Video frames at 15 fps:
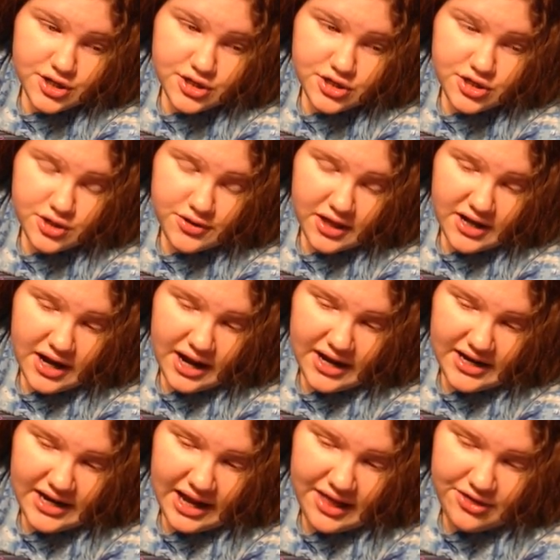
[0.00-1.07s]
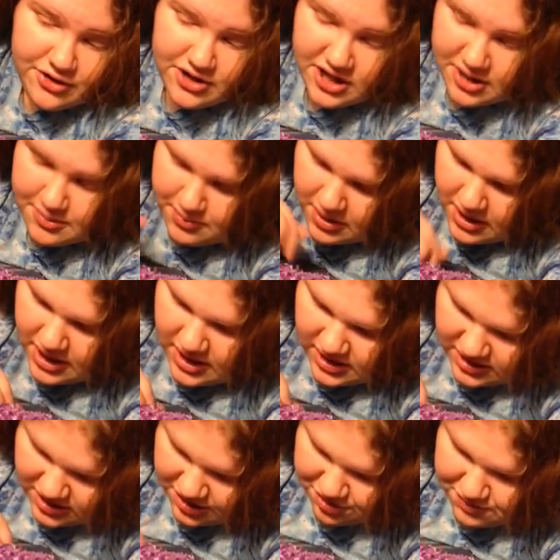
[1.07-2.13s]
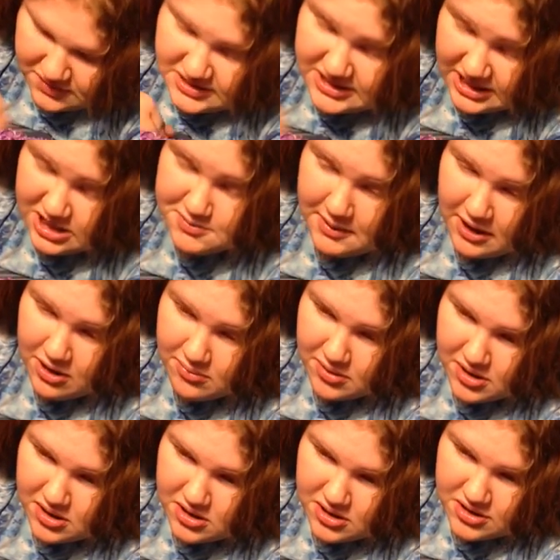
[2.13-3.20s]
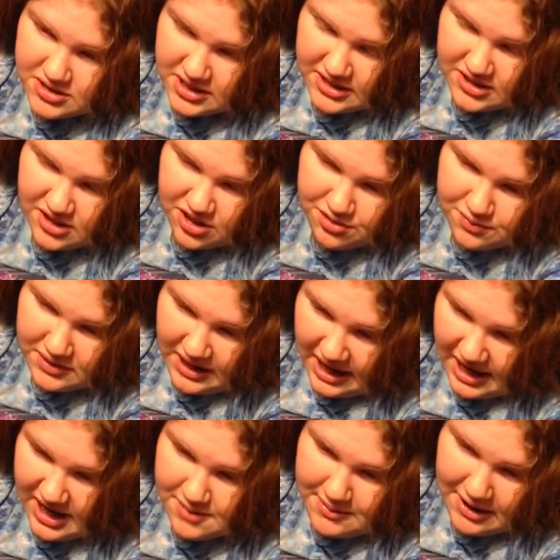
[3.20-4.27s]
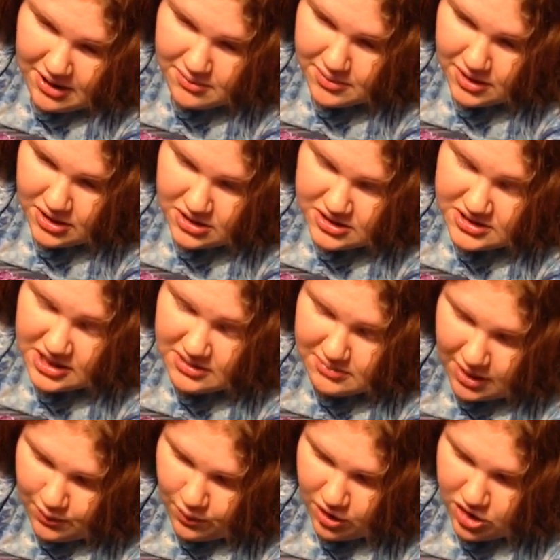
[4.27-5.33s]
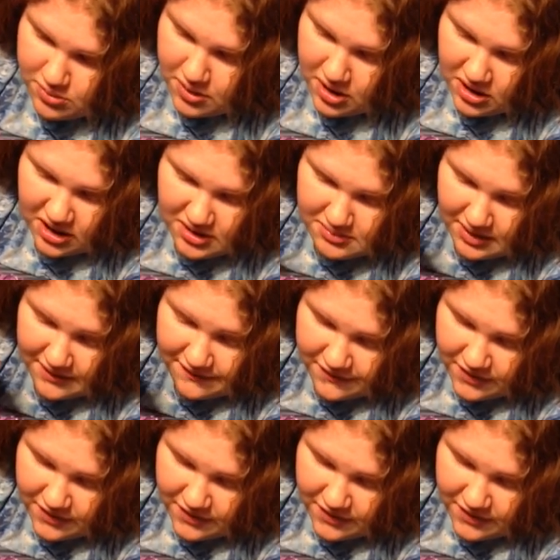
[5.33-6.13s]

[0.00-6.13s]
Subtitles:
So then I gathered up the 3 6-pound balls and the 3 8-pound balls and my water bottle and my